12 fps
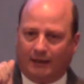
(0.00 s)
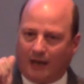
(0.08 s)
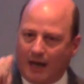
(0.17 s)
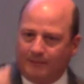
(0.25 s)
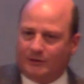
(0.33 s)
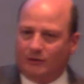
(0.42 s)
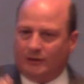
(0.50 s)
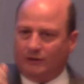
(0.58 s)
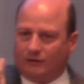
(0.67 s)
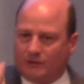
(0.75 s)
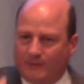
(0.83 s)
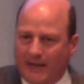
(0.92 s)
opportunity
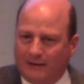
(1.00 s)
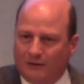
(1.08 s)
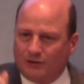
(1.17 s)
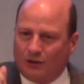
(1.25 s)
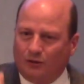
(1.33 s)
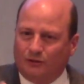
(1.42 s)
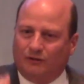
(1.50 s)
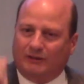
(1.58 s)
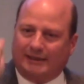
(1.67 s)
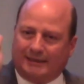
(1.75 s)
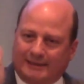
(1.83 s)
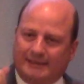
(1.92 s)
to expand our soul to
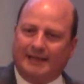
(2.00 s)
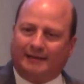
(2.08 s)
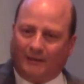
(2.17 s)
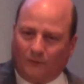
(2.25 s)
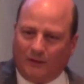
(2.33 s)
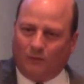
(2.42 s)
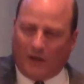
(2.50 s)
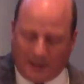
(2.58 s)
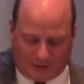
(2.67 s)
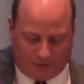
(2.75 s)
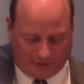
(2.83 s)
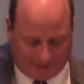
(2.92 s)
the extent that we
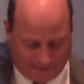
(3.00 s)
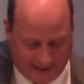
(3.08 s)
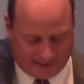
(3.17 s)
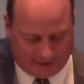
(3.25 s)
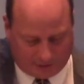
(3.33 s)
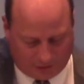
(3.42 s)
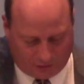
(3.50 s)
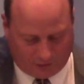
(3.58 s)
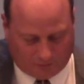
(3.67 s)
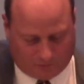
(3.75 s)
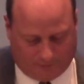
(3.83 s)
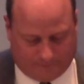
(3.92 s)
want to expand it
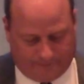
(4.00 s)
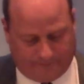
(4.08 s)
too.